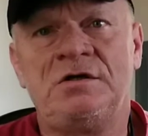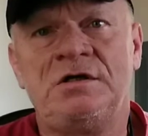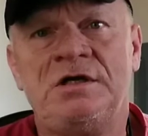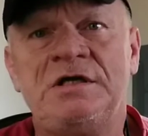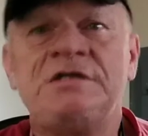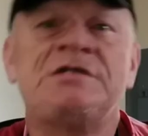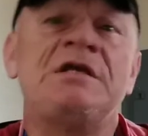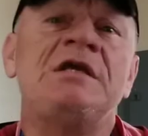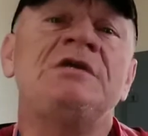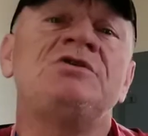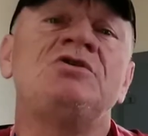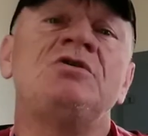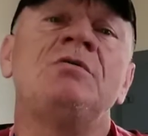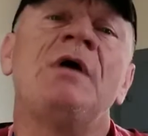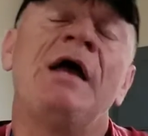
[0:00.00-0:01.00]
He sees
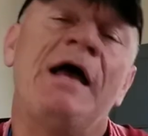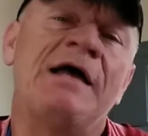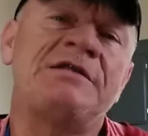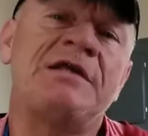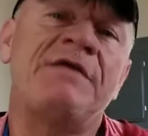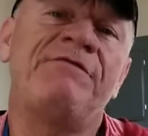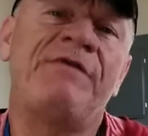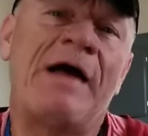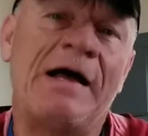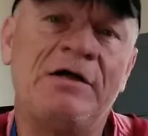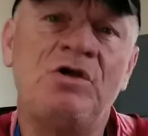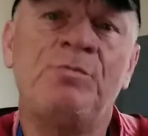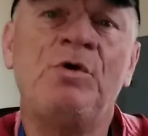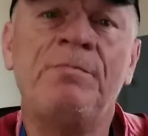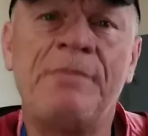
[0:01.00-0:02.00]
you as a
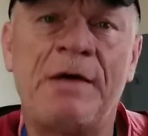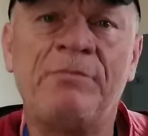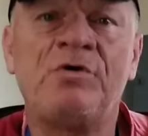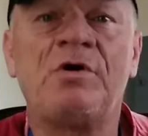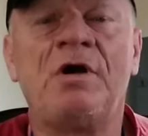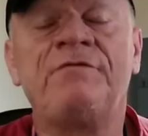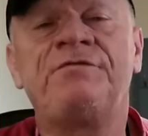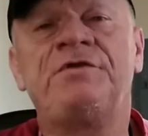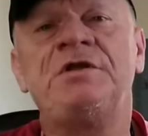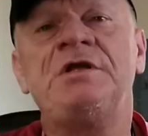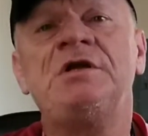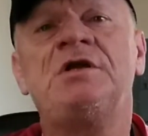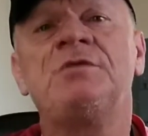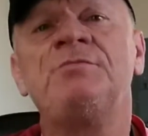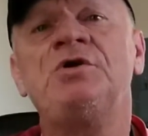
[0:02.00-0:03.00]
valuable member of
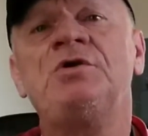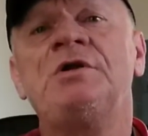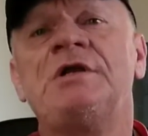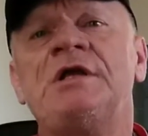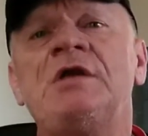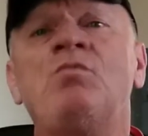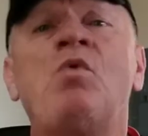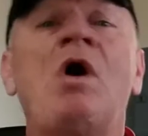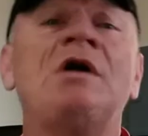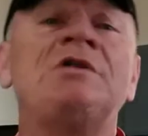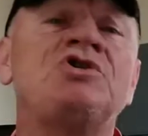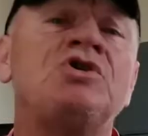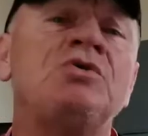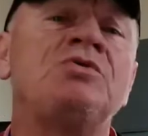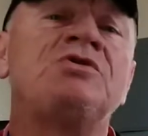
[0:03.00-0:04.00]
the community. He
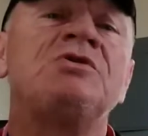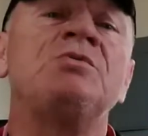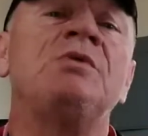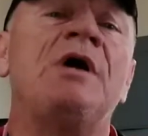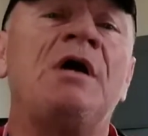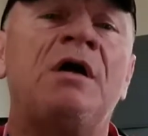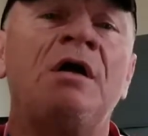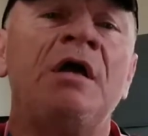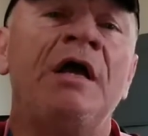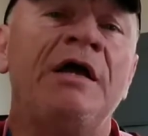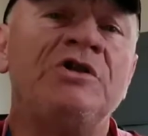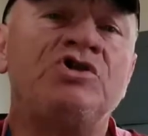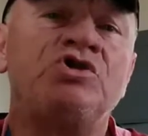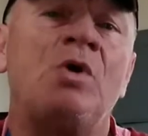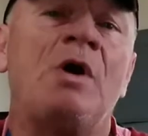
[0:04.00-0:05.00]
wants you to
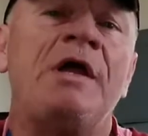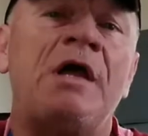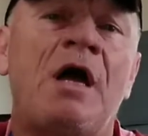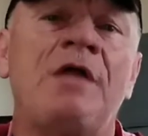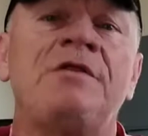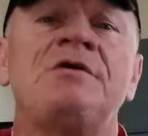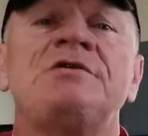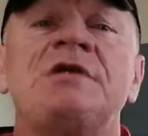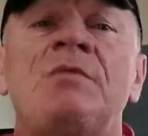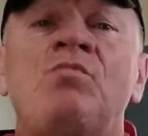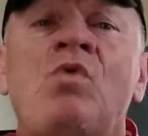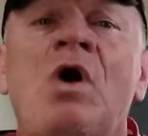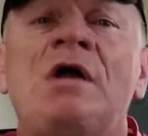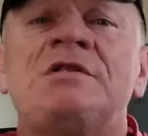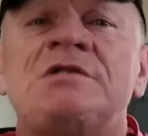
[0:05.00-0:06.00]
enjoy others and
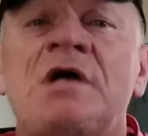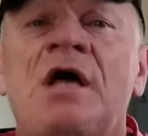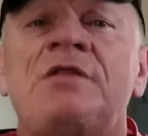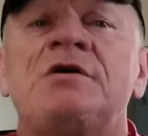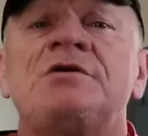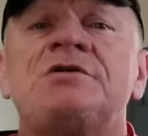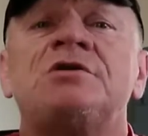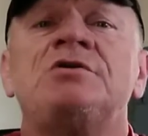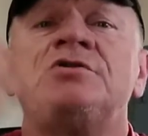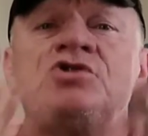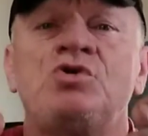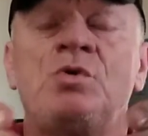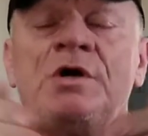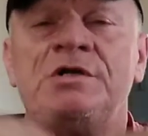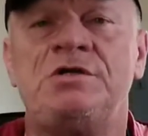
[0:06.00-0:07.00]
wants others to
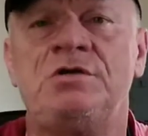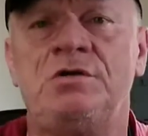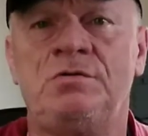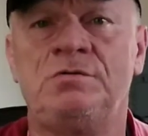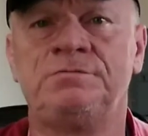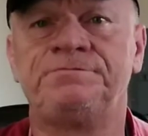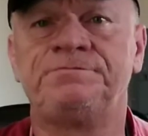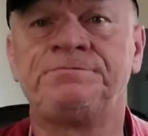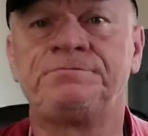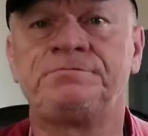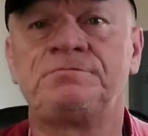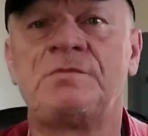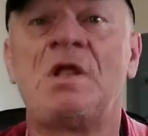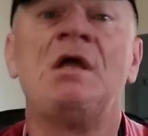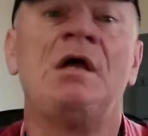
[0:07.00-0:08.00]
enjoy you.
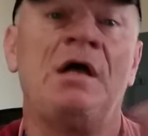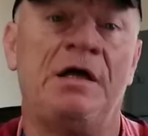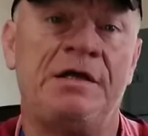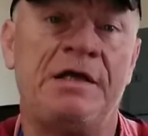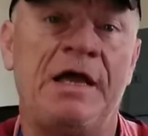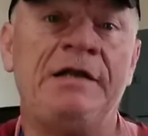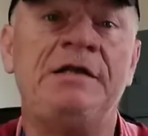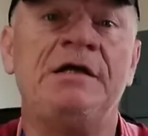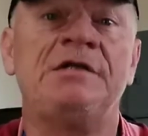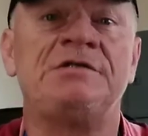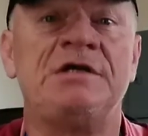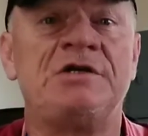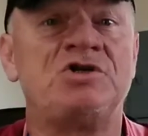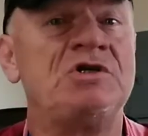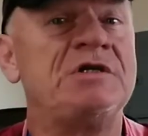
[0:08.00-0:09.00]
Again,
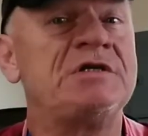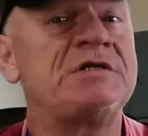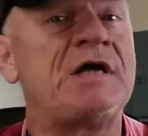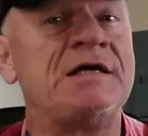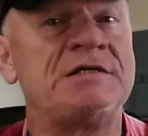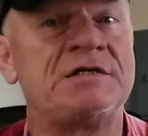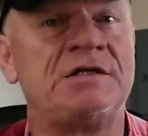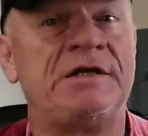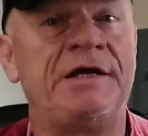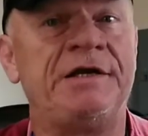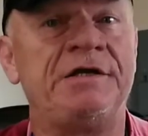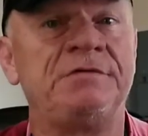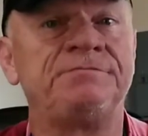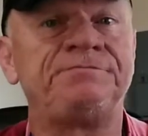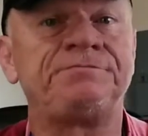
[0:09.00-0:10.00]
addiction is
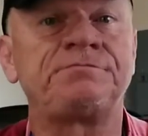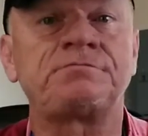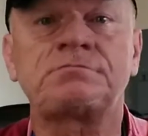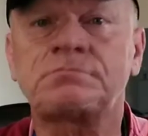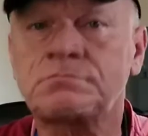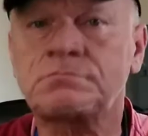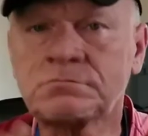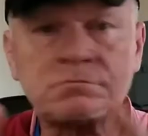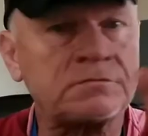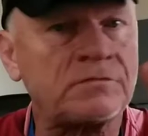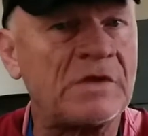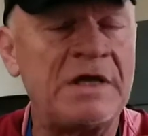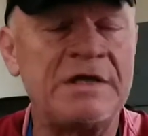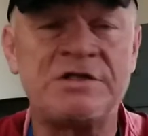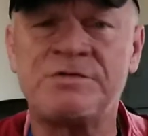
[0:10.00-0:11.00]
isolating.
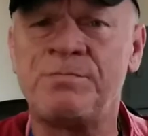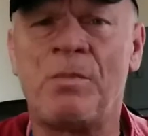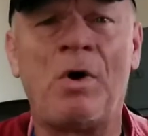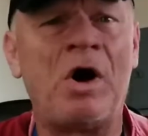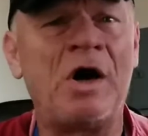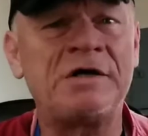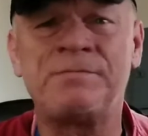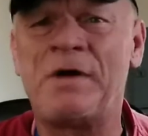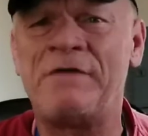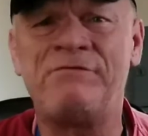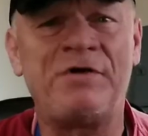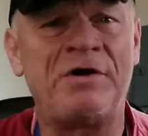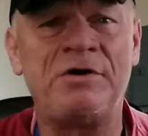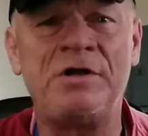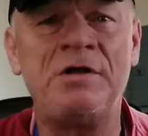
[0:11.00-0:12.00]
It's marked by
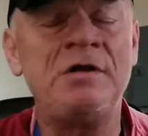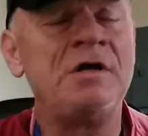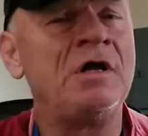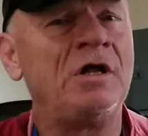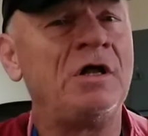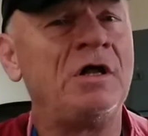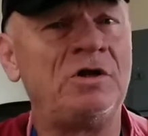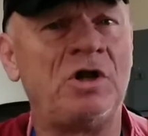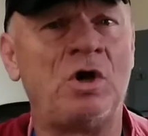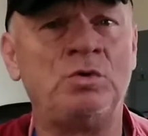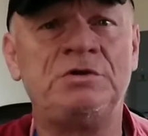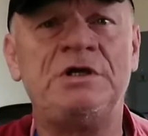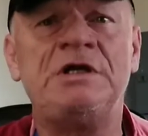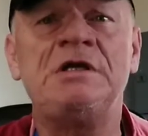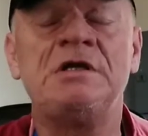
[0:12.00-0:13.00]
very
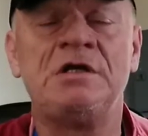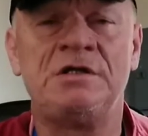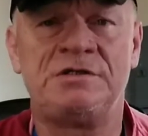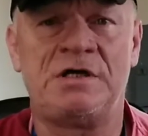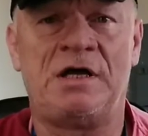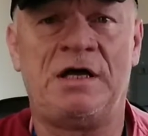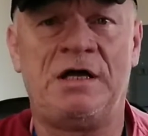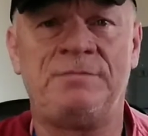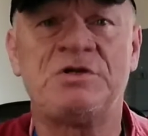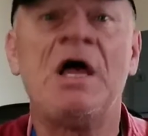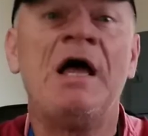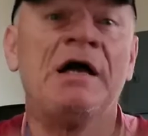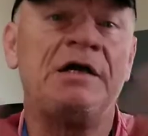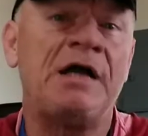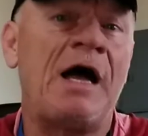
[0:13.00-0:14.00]
lonely times.
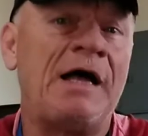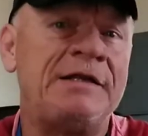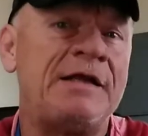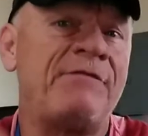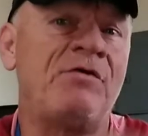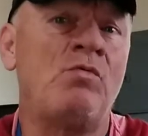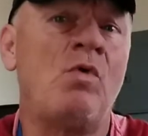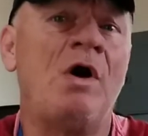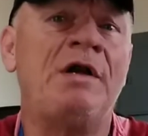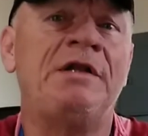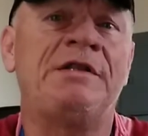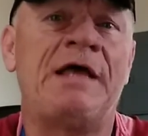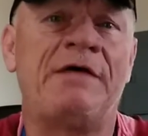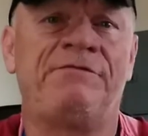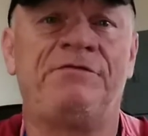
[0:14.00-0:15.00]
God never
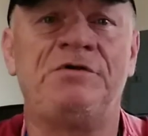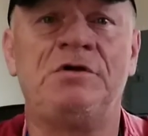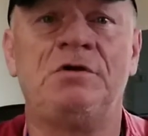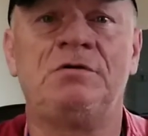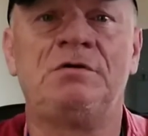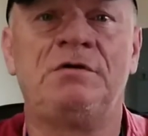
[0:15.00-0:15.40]
wanted that for you.